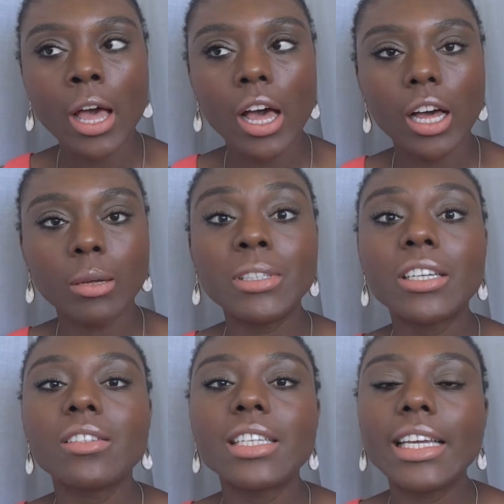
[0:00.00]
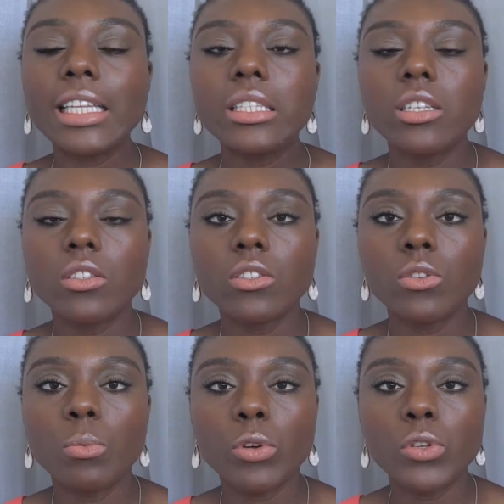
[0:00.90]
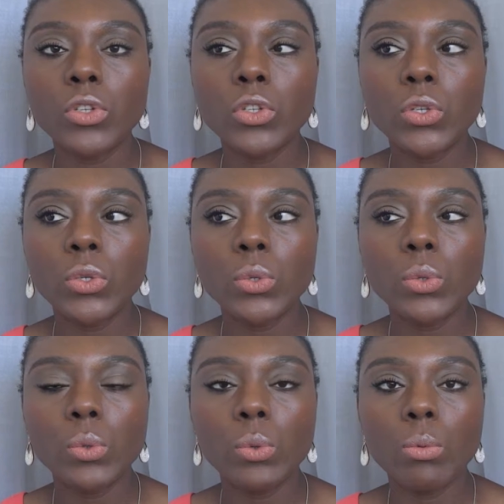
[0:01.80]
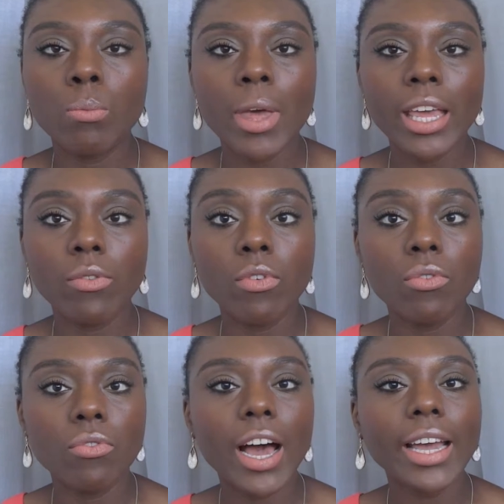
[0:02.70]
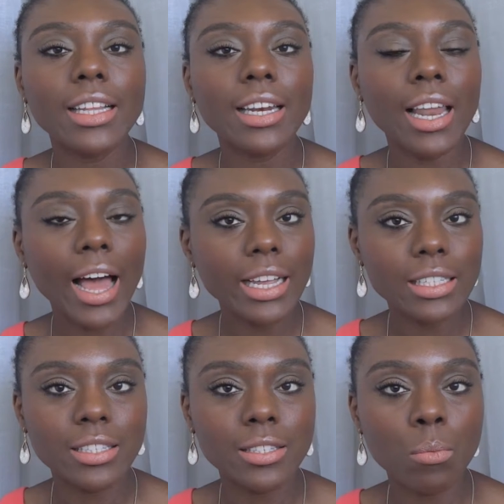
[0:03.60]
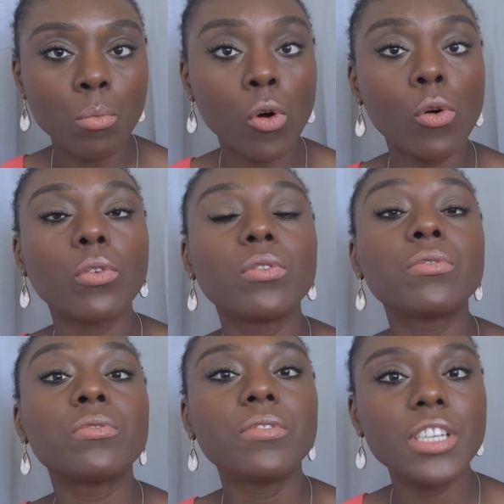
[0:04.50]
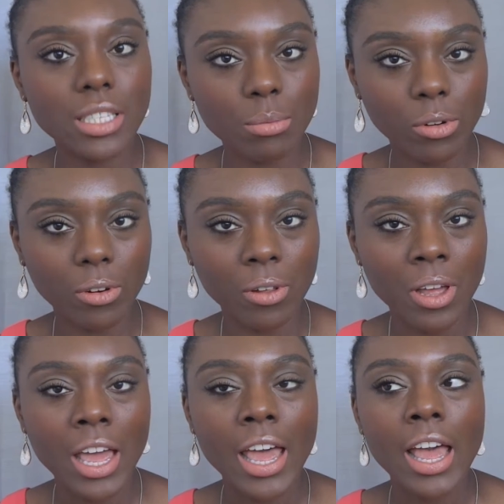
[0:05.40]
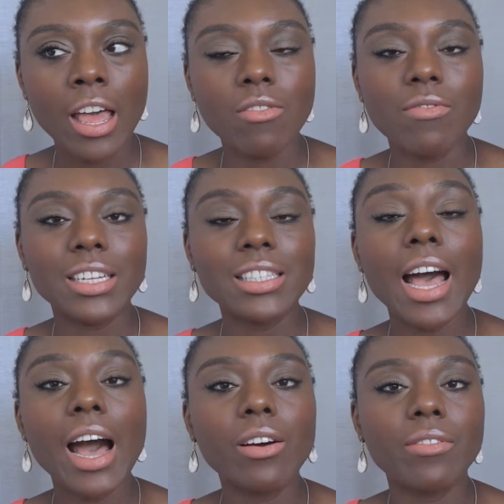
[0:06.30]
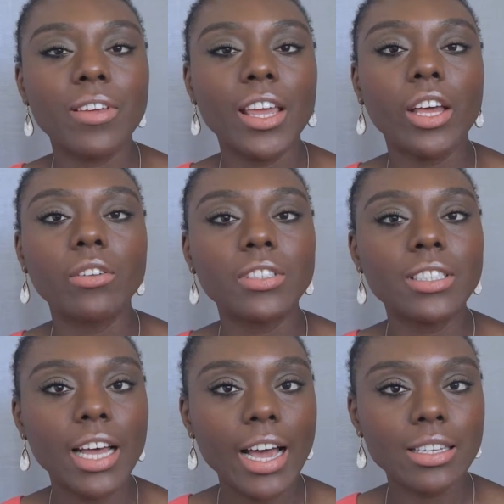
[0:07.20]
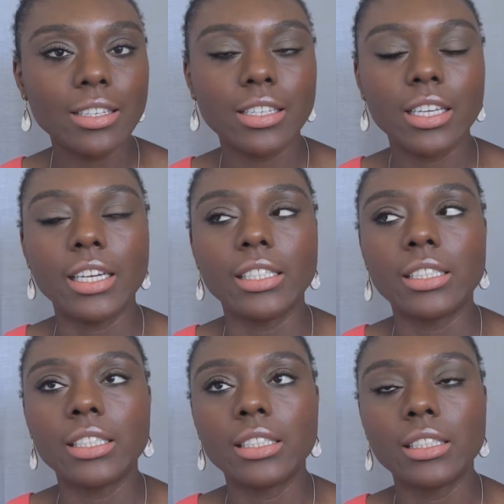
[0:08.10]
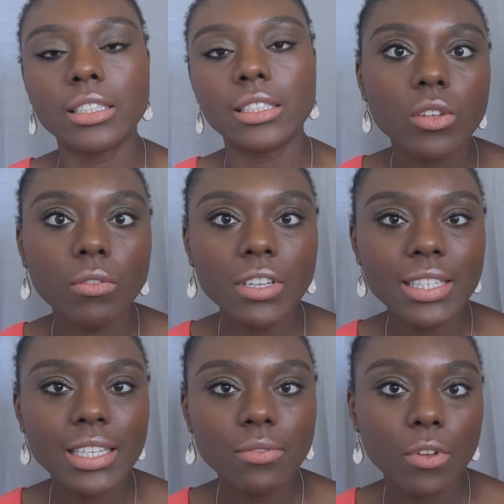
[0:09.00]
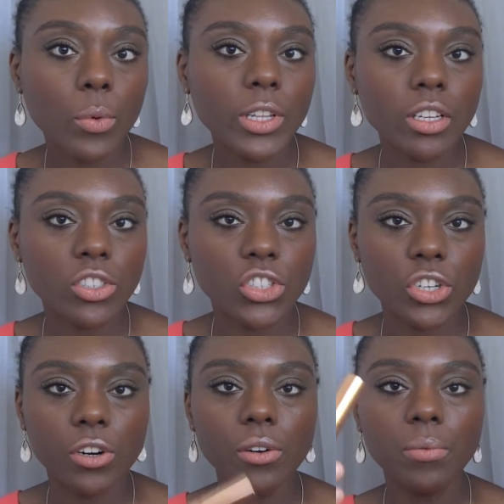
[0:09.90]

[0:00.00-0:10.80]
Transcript: uh, because it is not supposed to make the fine lines more visible. That's how they advertised it. So this is the Retoucher.